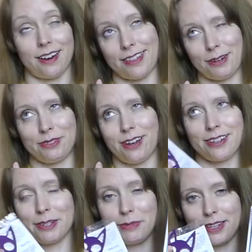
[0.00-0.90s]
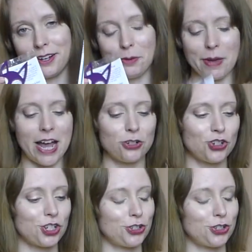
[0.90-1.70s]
I thought it was awesome that they all matched,